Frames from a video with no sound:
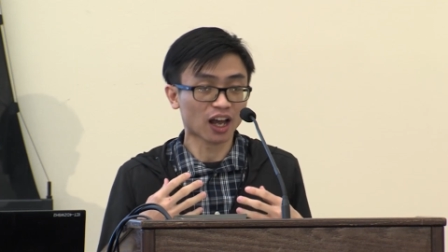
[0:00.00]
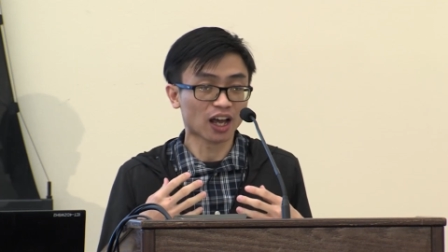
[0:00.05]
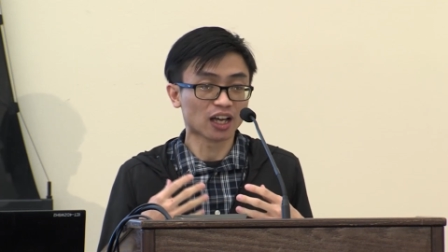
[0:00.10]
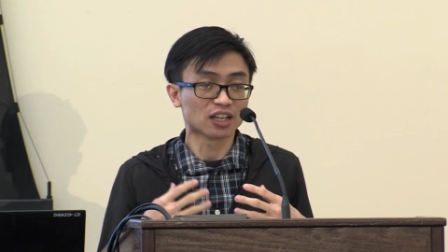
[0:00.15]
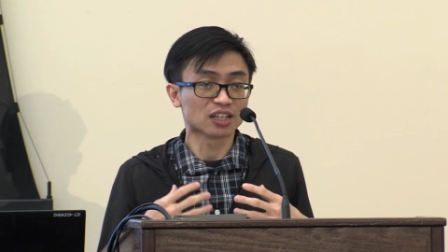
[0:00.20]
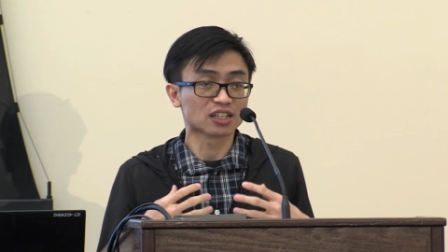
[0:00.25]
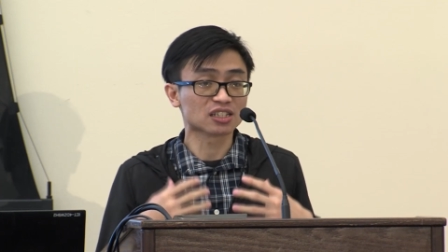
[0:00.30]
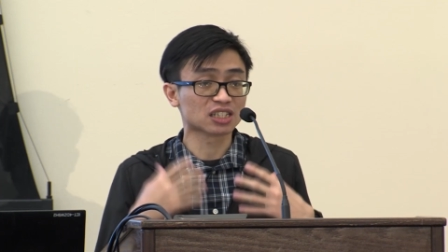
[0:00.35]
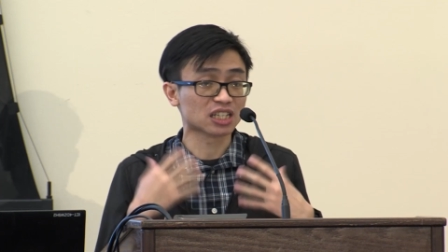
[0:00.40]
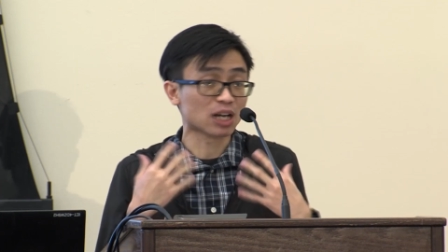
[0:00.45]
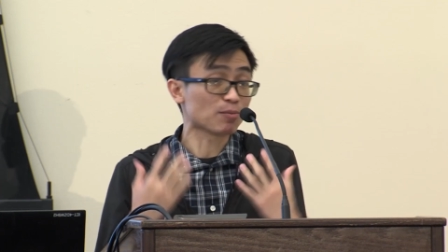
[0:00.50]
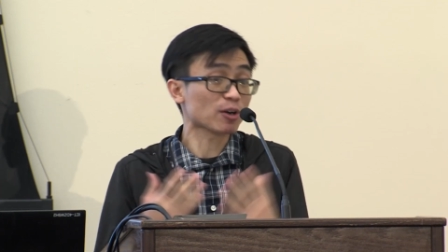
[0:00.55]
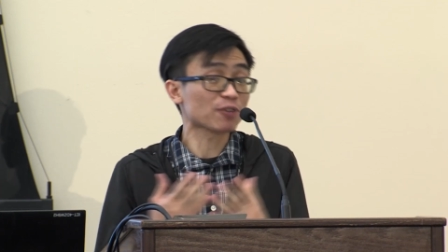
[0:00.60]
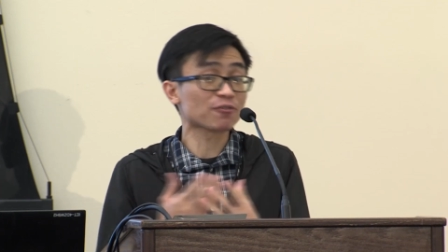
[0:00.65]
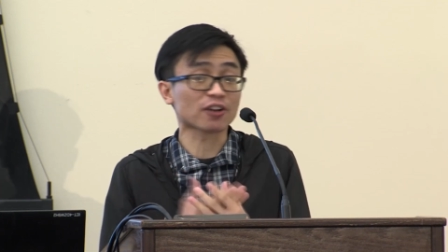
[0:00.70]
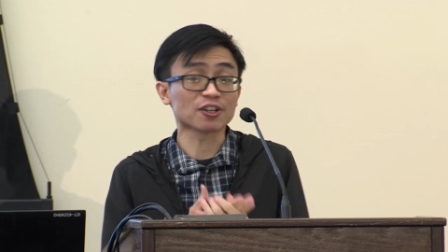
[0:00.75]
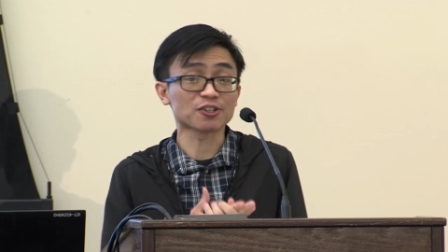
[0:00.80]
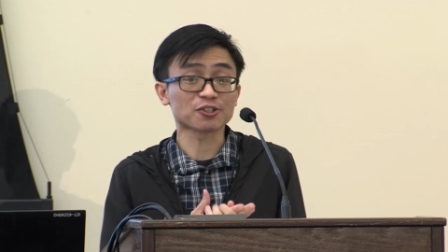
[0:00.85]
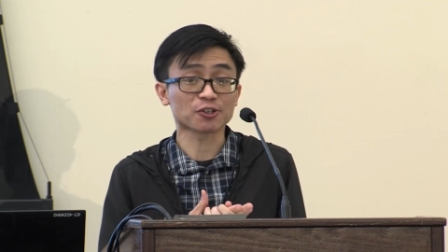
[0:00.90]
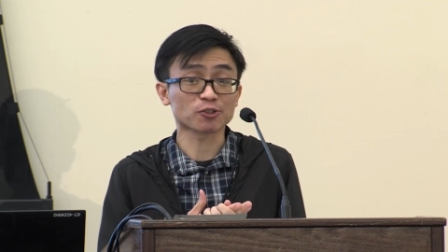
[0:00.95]
Some
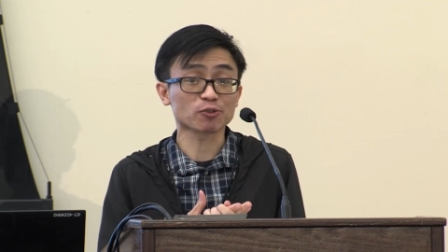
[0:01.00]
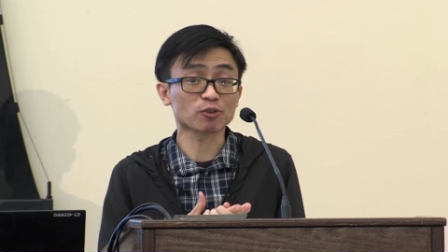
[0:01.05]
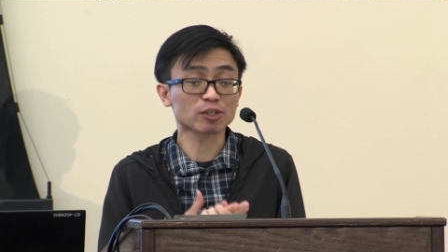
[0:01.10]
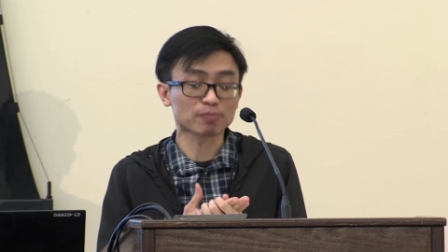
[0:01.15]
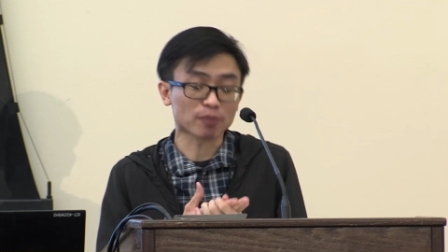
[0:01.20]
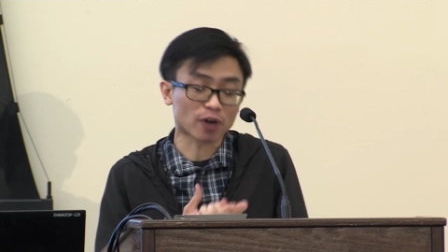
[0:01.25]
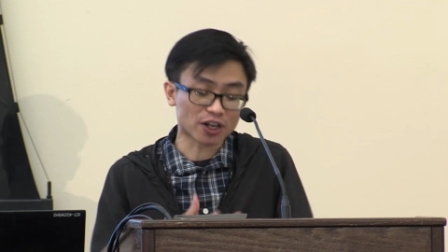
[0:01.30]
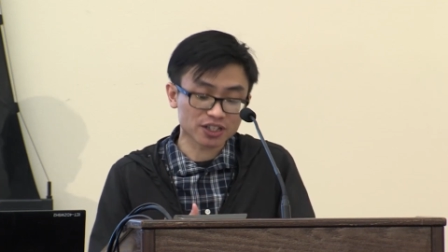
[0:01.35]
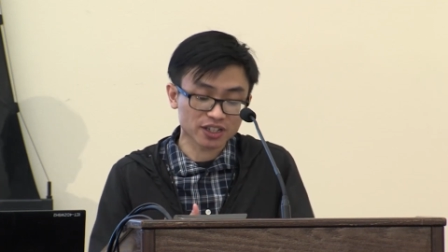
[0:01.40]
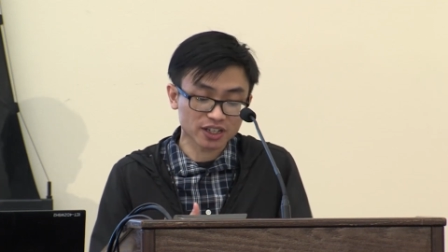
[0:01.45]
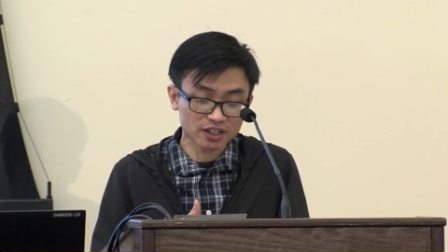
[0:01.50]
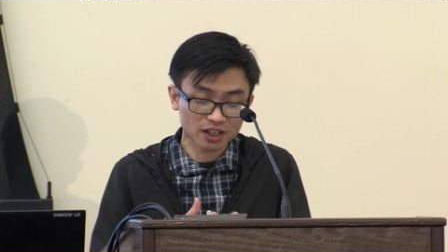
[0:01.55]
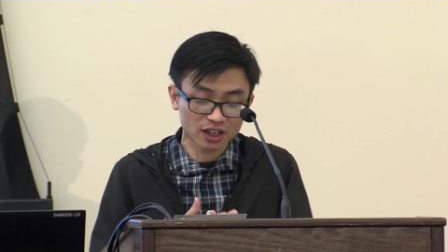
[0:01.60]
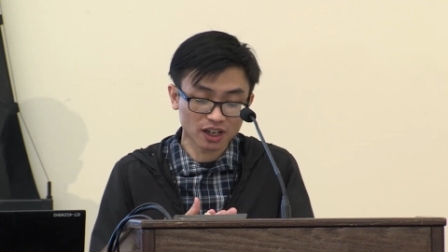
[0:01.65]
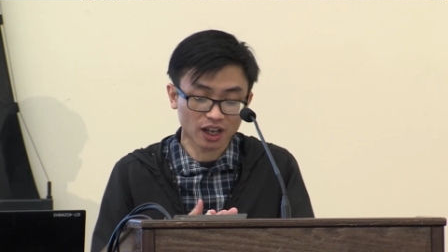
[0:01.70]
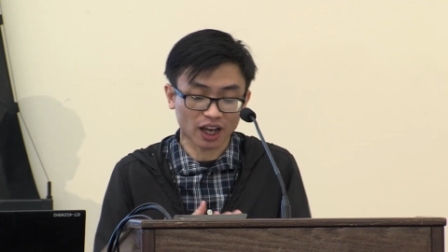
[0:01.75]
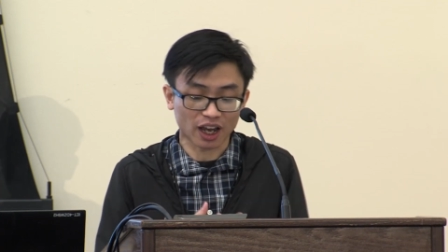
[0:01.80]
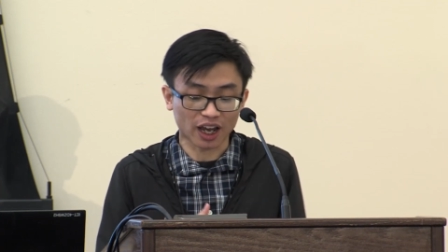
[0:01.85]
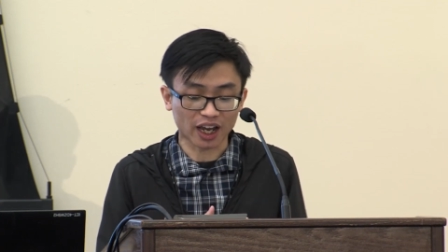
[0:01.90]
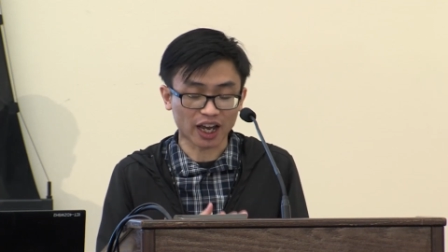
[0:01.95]
professors responded,
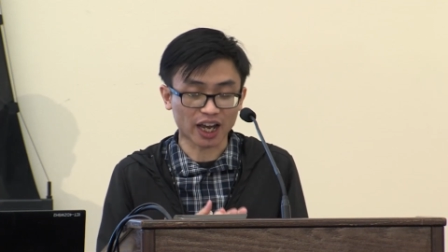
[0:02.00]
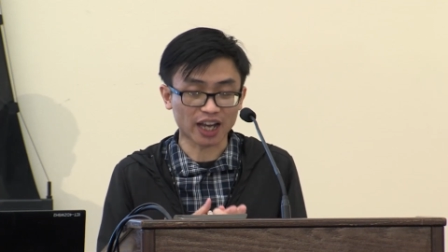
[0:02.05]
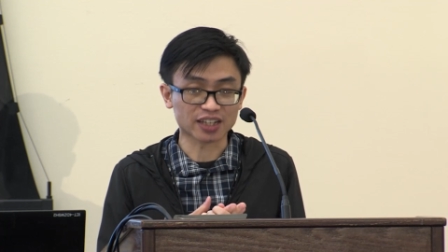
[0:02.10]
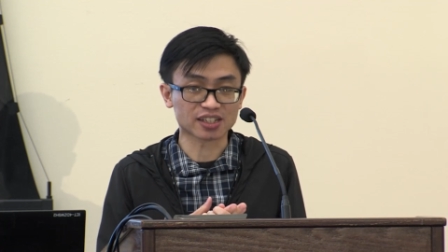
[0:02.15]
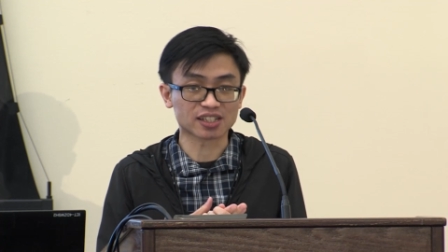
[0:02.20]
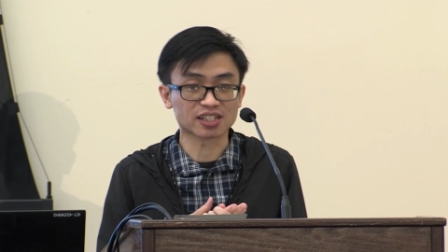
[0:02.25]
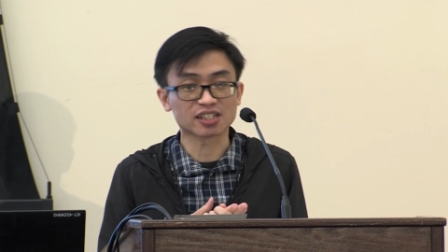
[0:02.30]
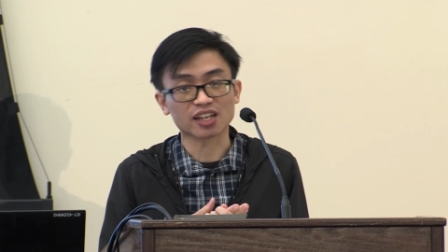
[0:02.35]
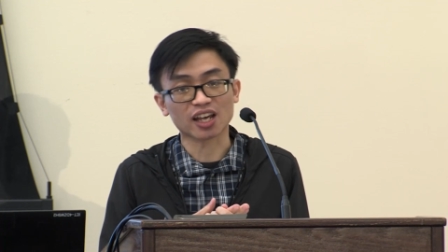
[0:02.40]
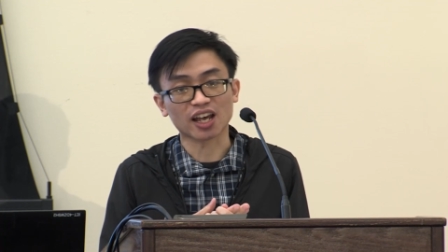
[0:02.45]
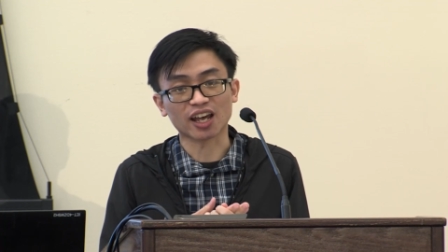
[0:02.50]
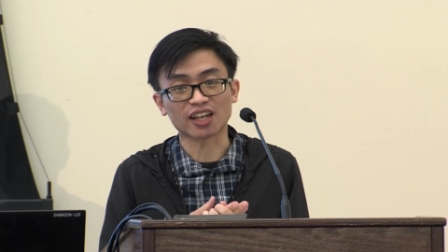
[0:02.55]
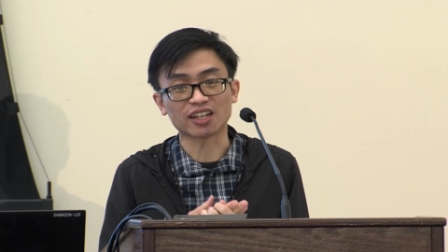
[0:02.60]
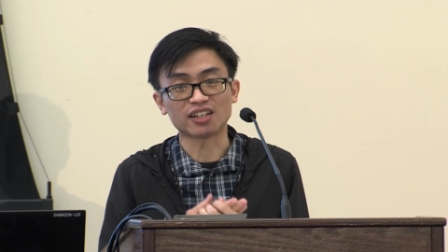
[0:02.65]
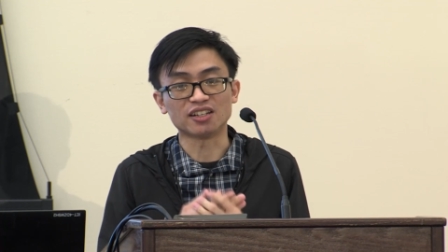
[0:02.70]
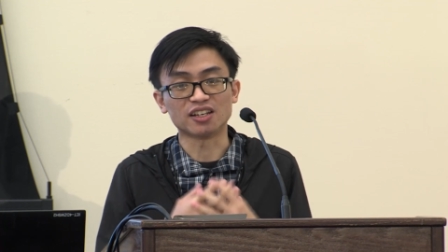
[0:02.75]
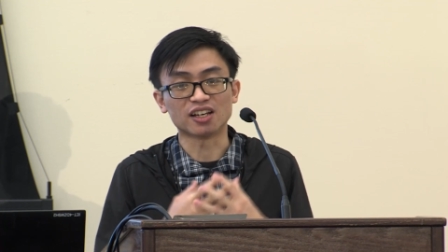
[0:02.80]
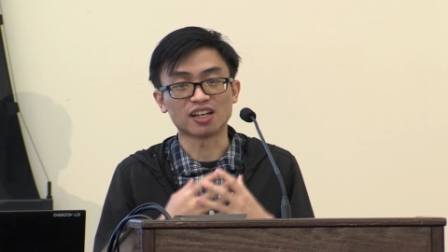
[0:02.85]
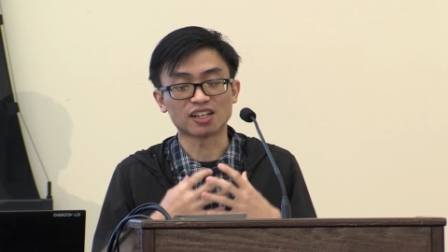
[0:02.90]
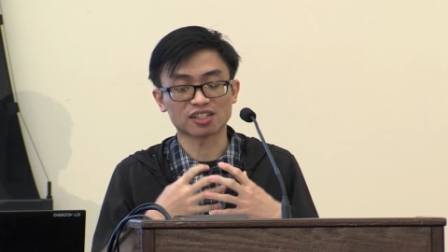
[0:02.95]
and said,